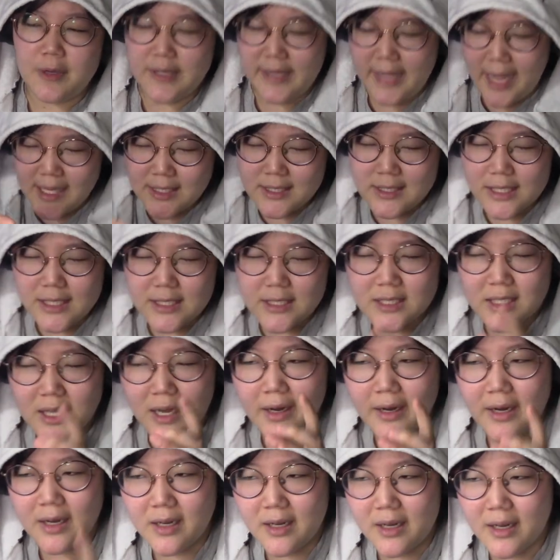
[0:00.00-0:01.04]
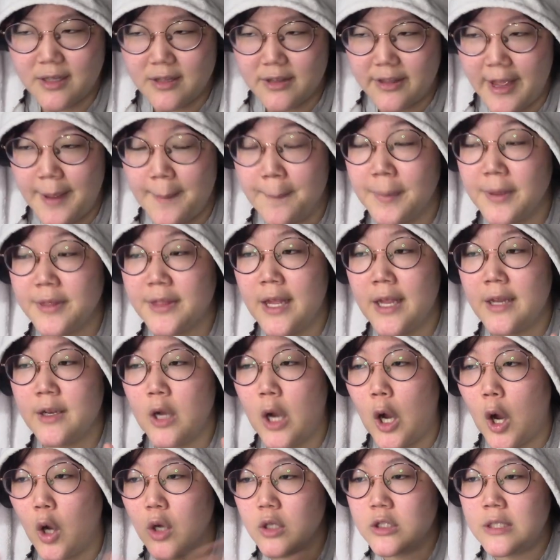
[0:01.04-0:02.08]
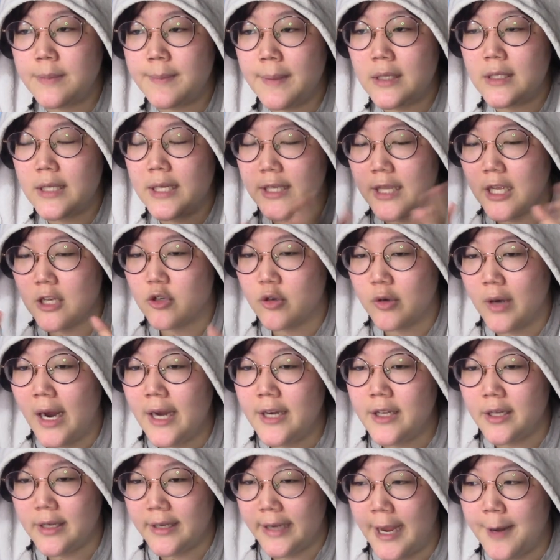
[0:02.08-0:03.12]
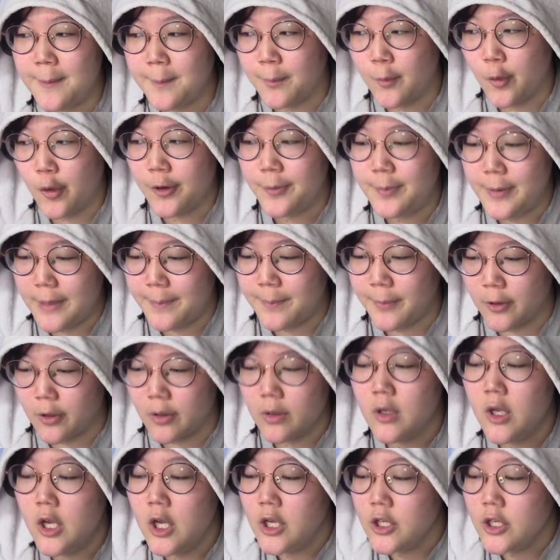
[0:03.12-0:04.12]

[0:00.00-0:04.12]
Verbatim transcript: Yes, it's targeted at them, but then ultimately they're trying to get more people